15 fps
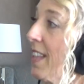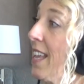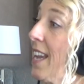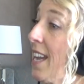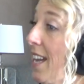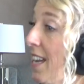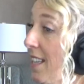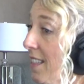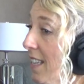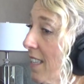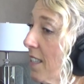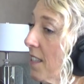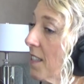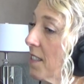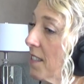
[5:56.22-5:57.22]
Yeah,
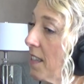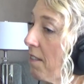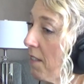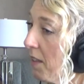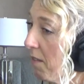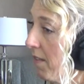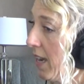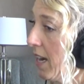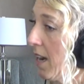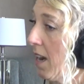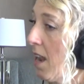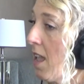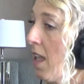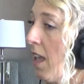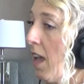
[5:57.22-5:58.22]
that is definitely fair.
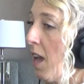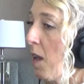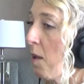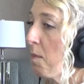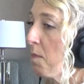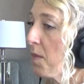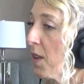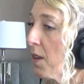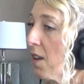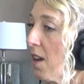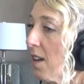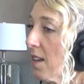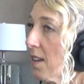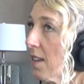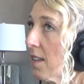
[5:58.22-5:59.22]
There
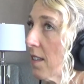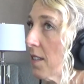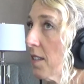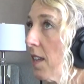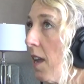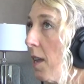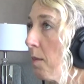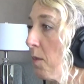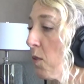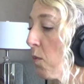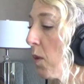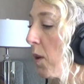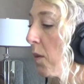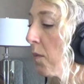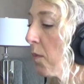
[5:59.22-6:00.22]
are times
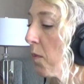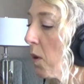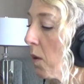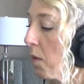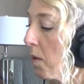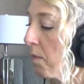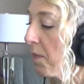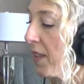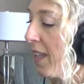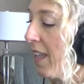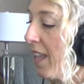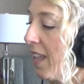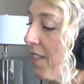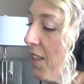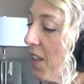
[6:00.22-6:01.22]
where
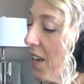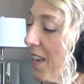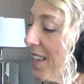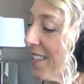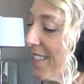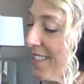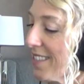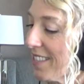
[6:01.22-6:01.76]
in the United